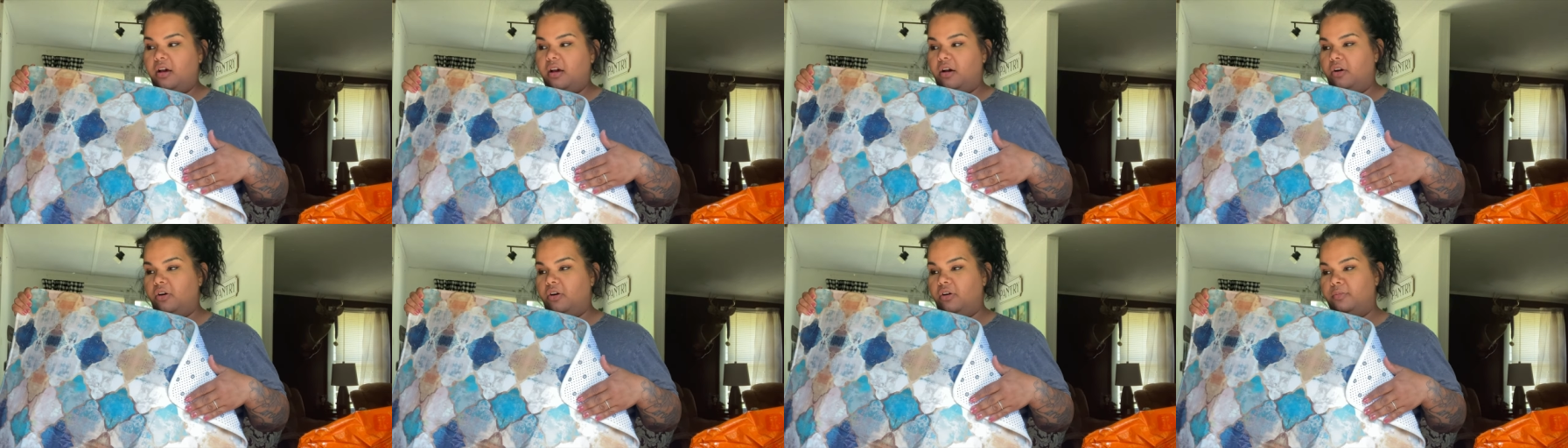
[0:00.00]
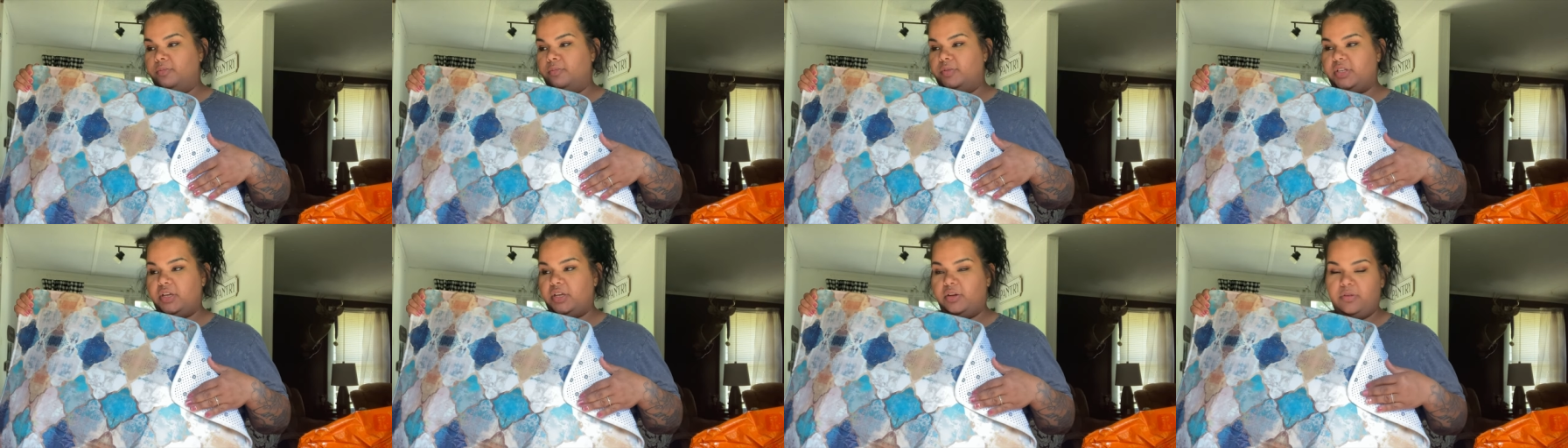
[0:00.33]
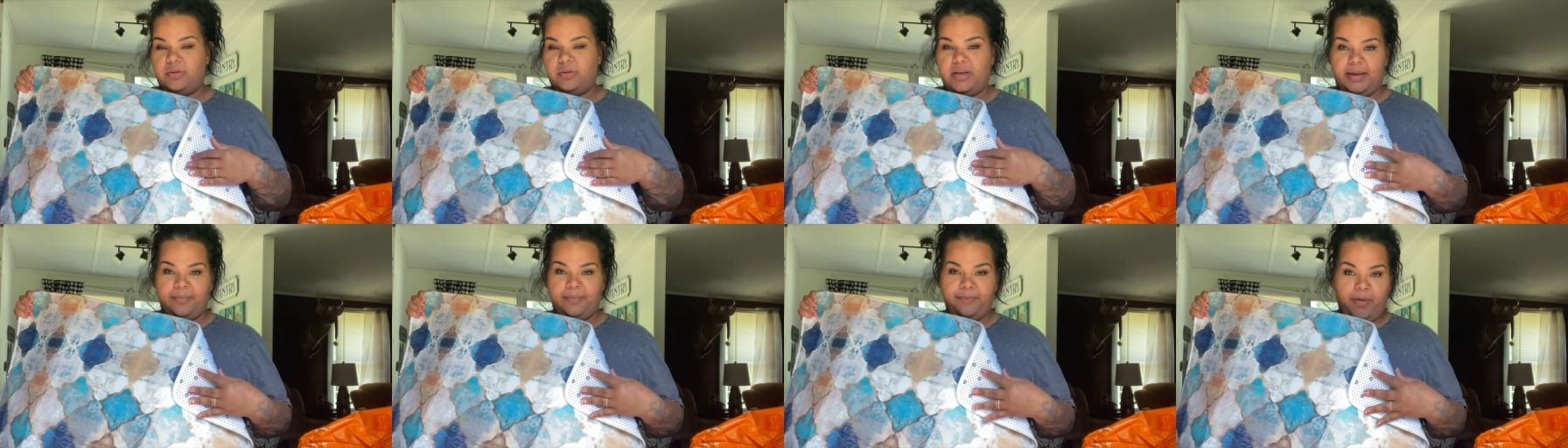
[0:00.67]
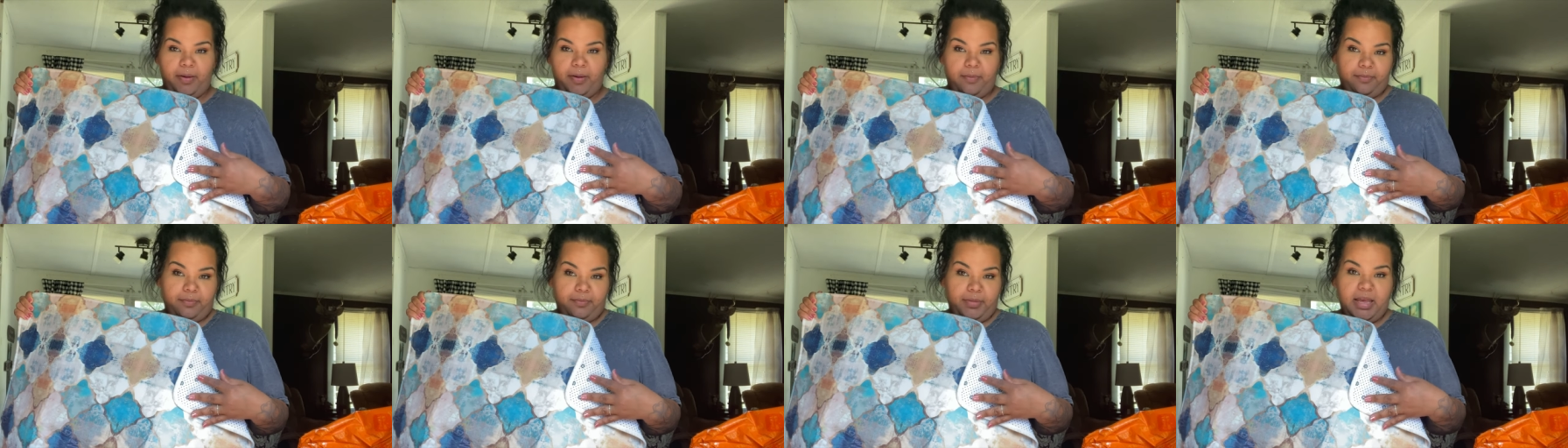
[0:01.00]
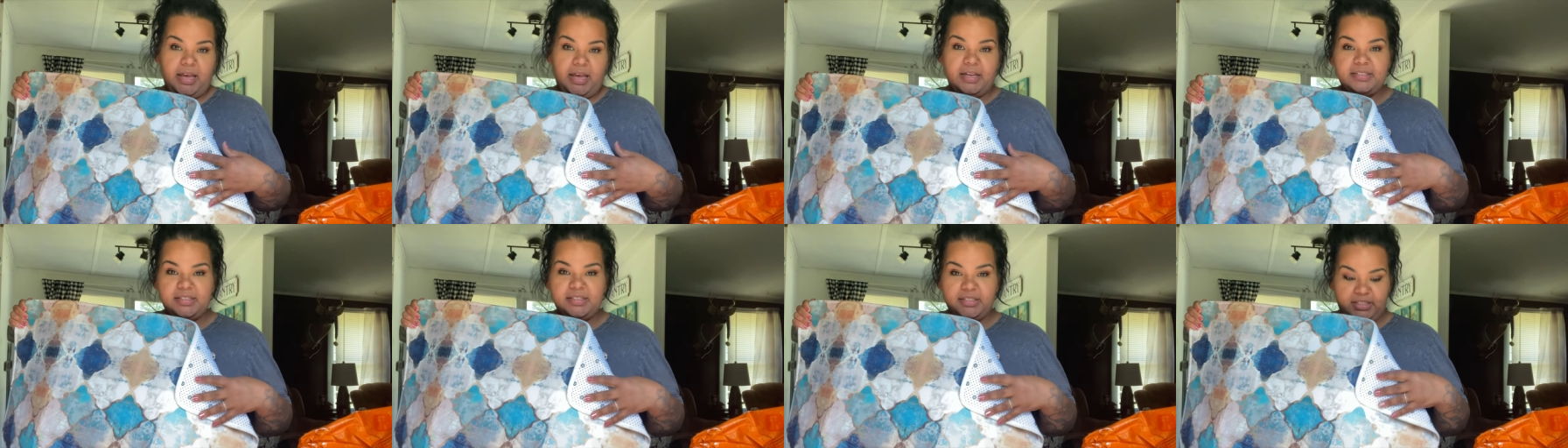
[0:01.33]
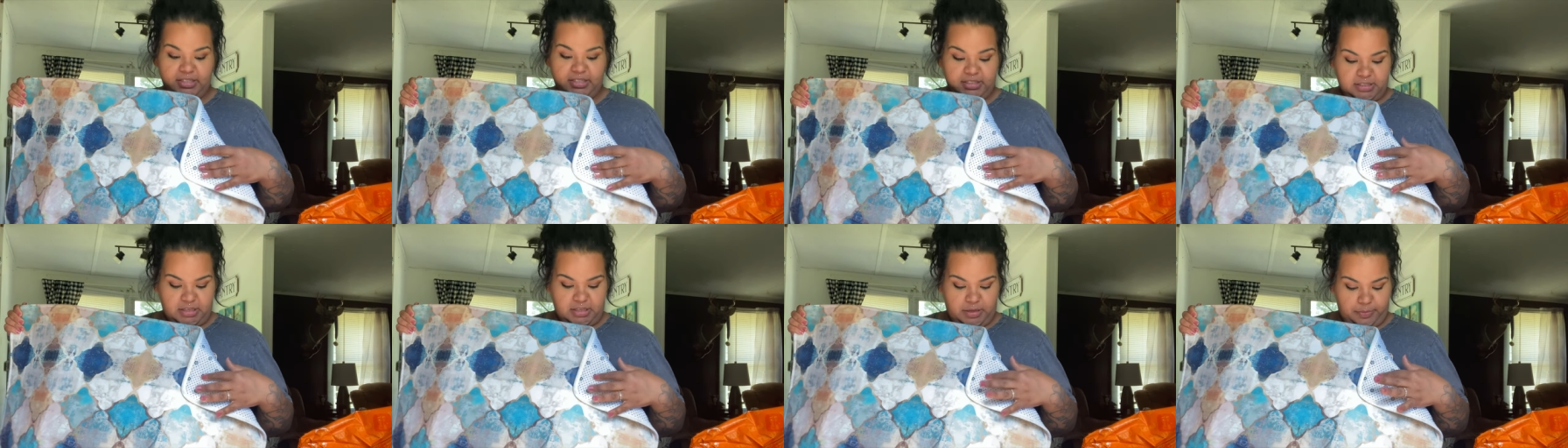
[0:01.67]
um so I'm, I'm guessing
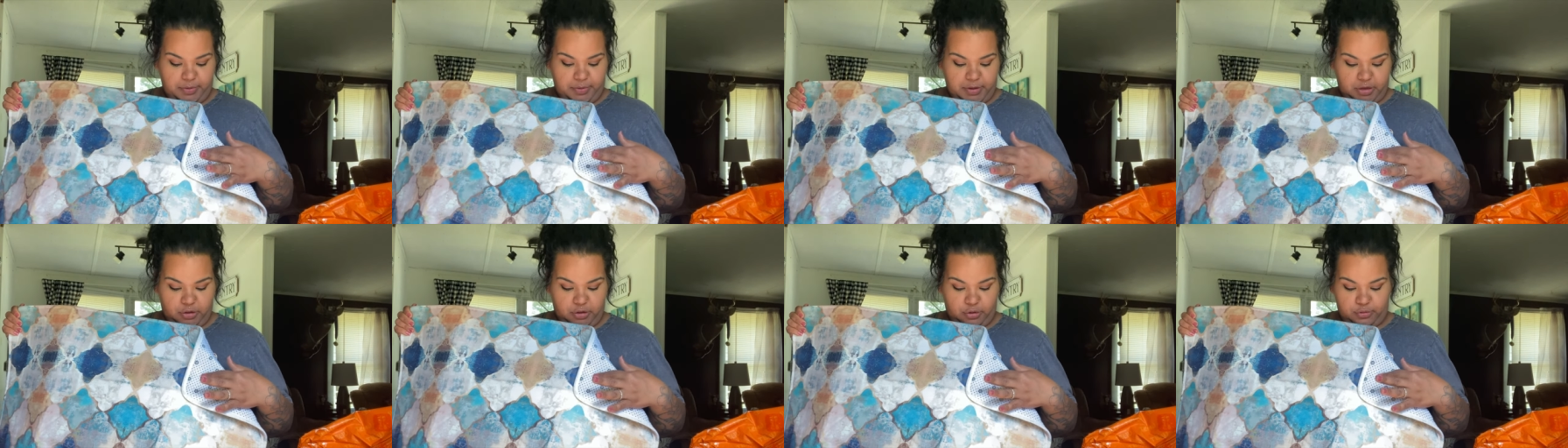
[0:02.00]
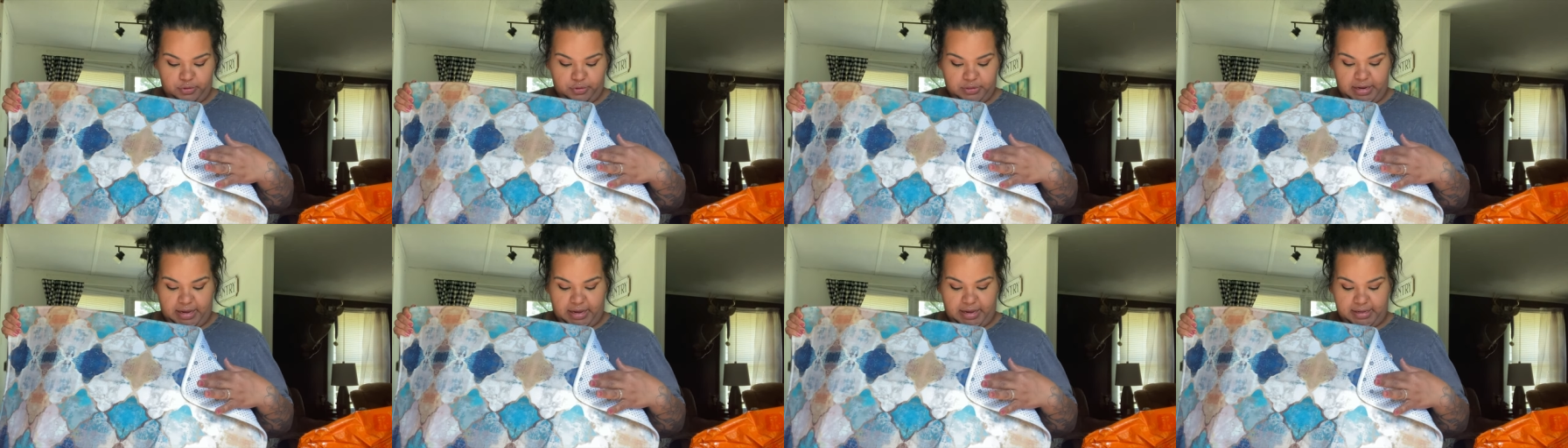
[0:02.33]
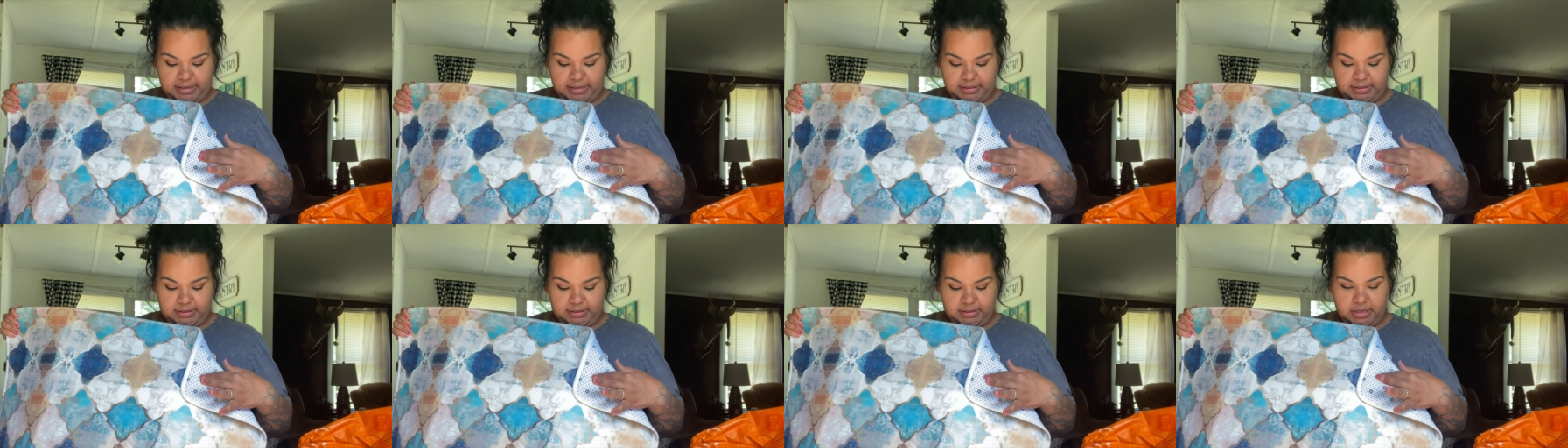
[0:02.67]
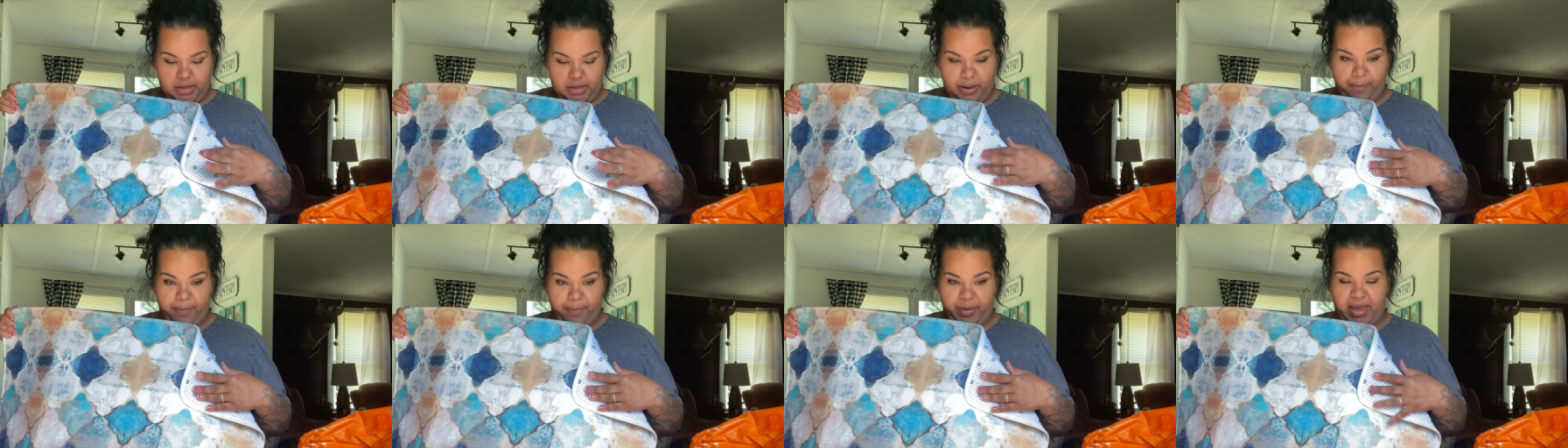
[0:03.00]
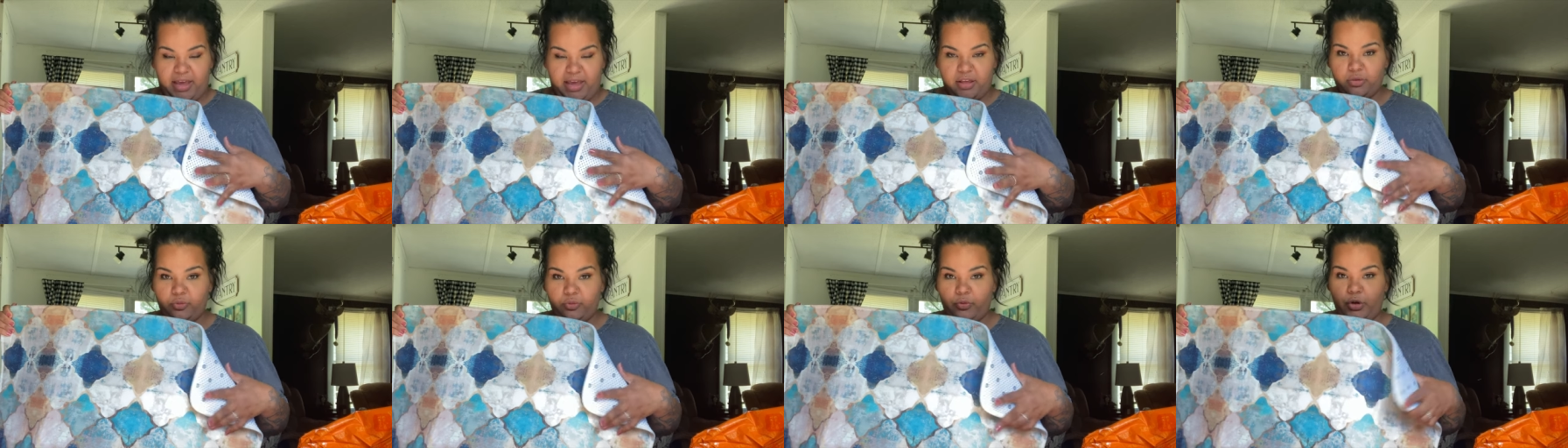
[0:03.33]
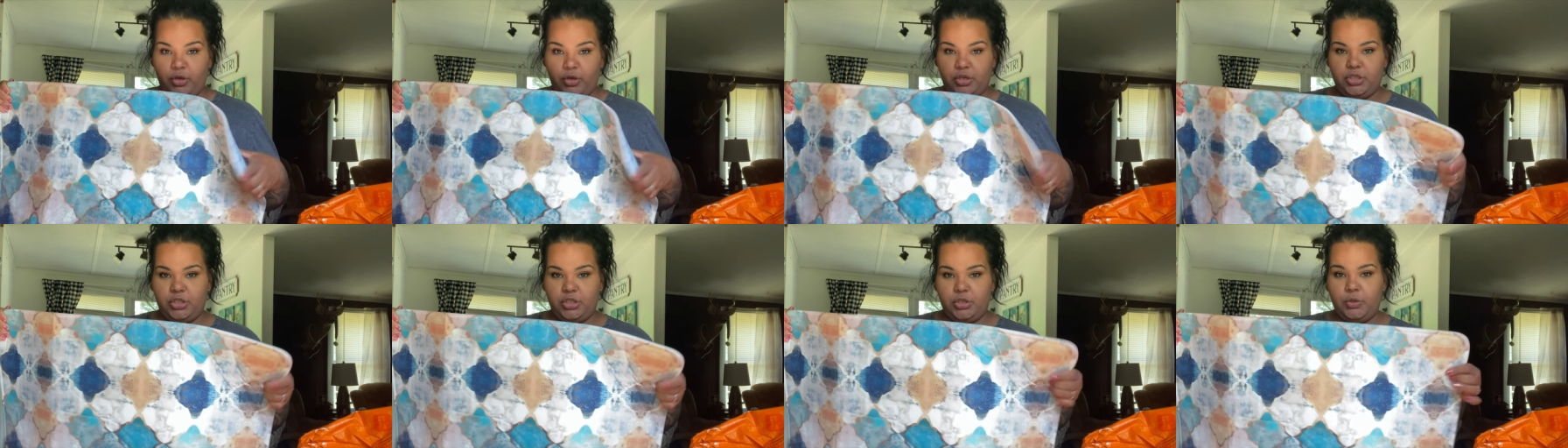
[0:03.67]
this could be used as a
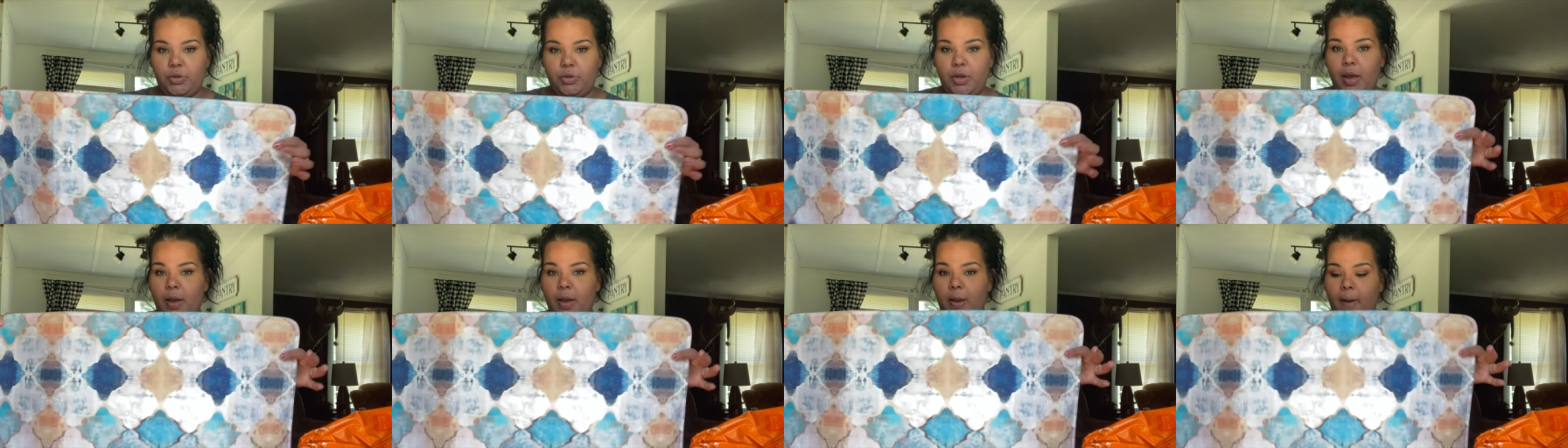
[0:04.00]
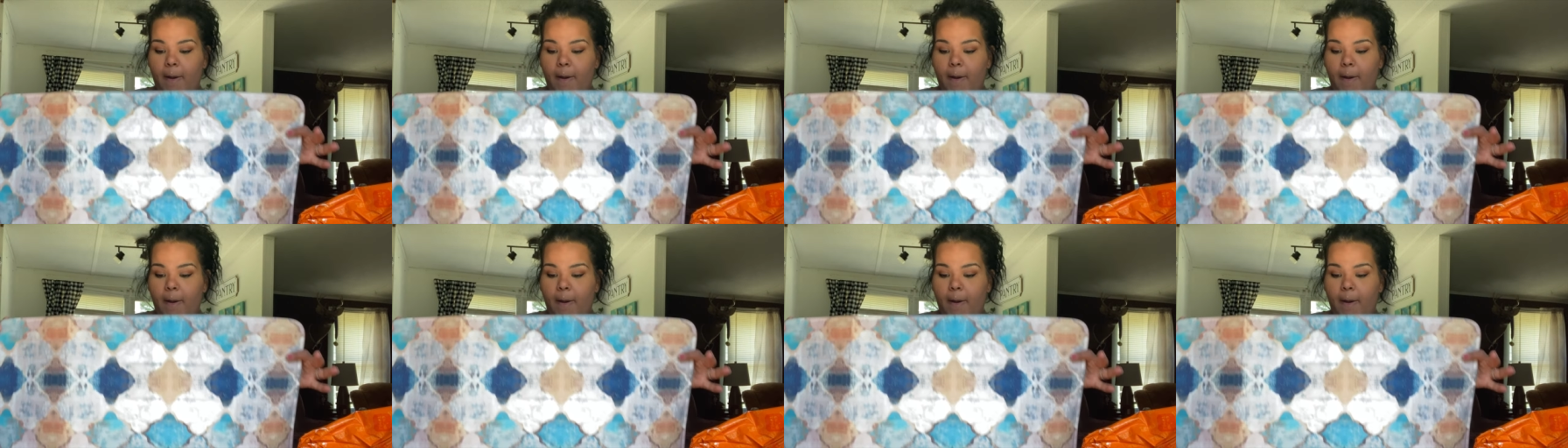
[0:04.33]
bathrobe too